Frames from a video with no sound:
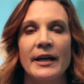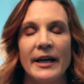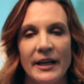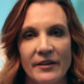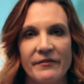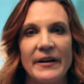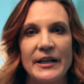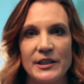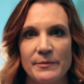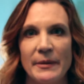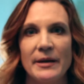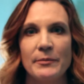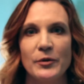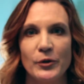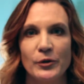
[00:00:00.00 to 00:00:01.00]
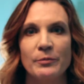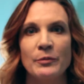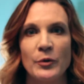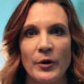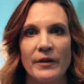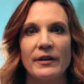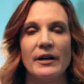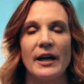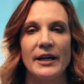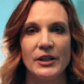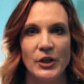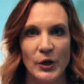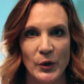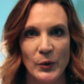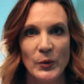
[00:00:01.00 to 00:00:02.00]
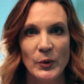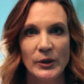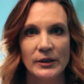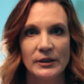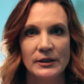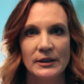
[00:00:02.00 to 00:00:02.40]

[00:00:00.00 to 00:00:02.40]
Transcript: it affects my mood more than I know.